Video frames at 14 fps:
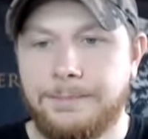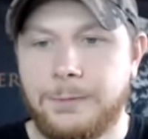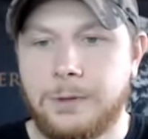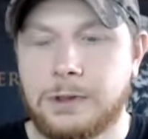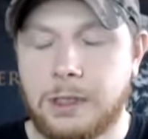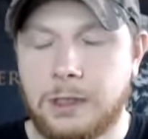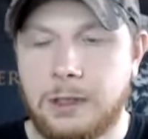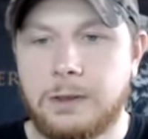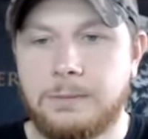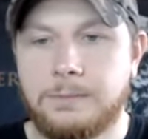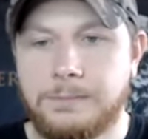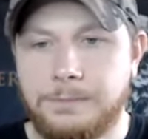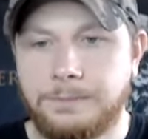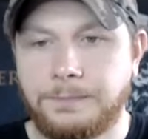was like, good.
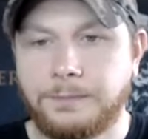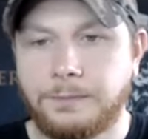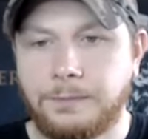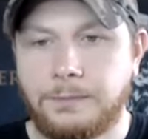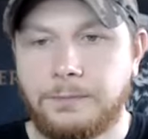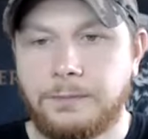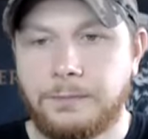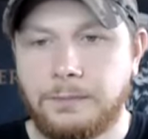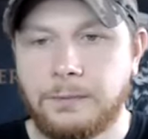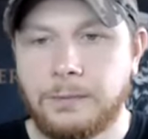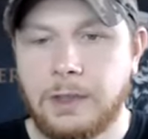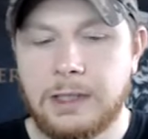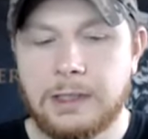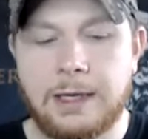
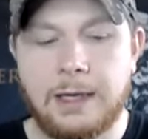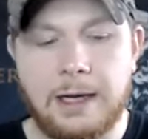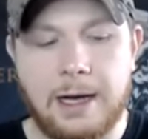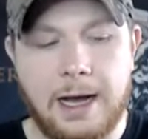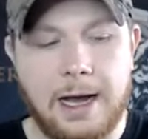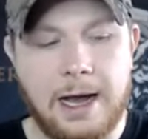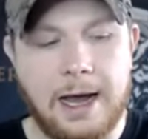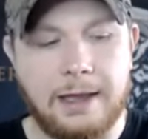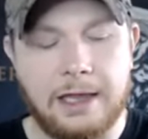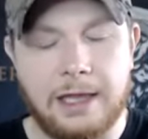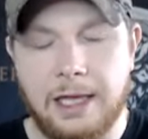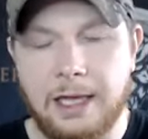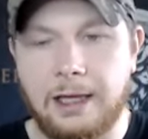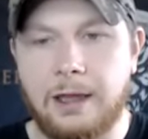He's like, I
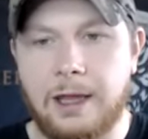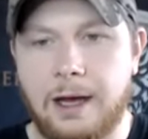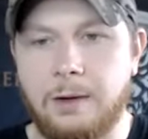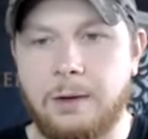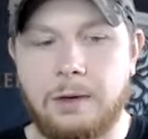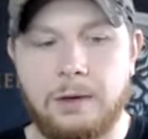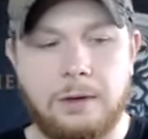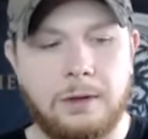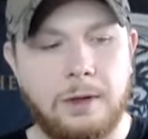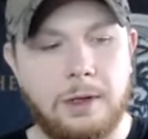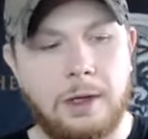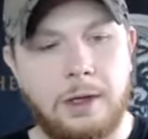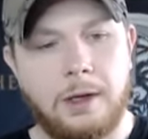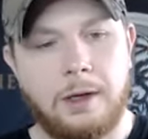think that
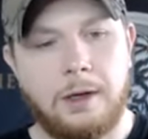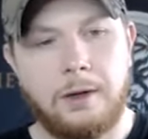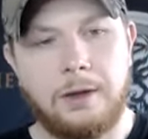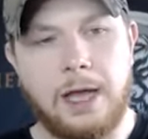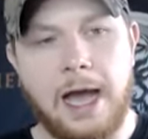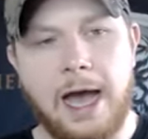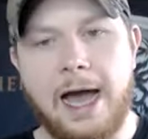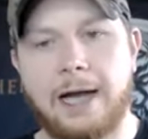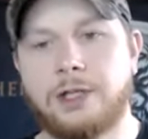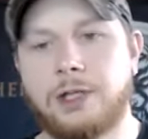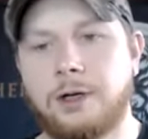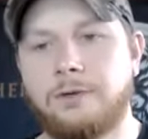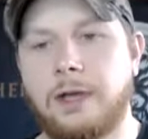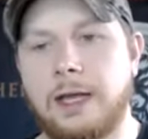the
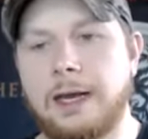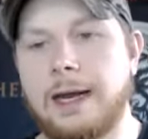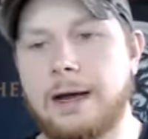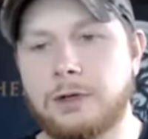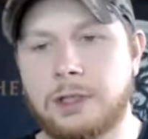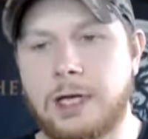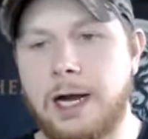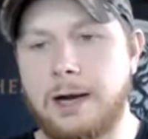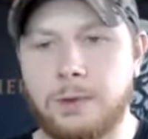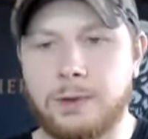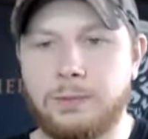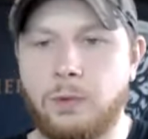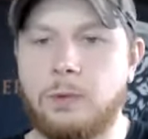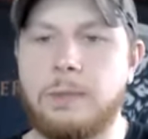action of getting outside
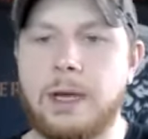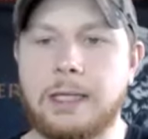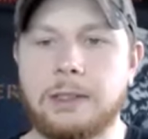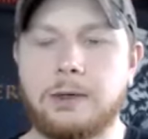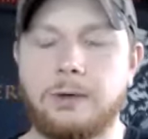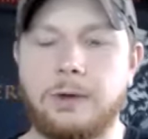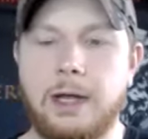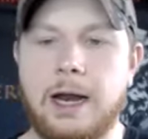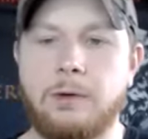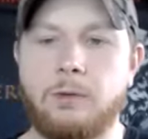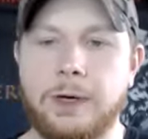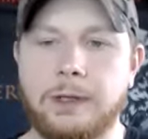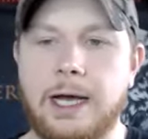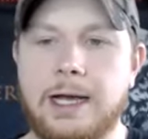was more mental than I
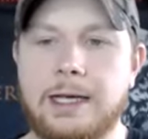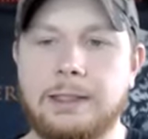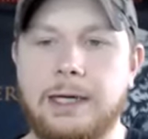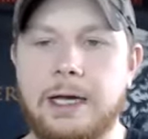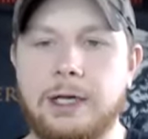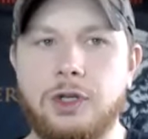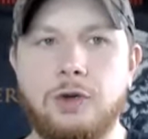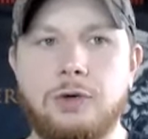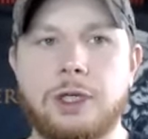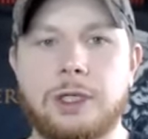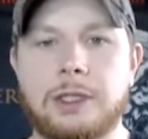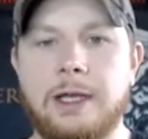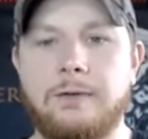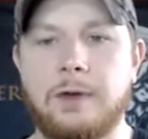realized. And you
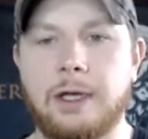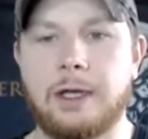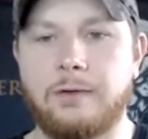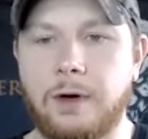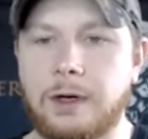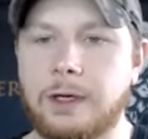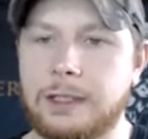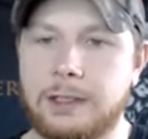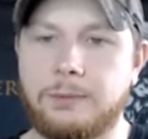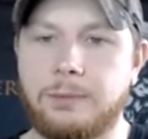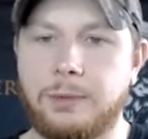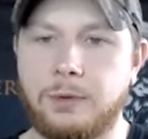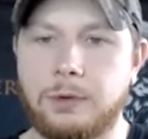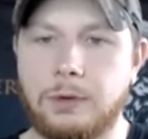just giving it very
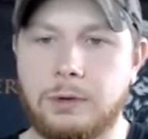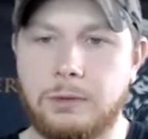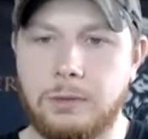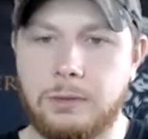simple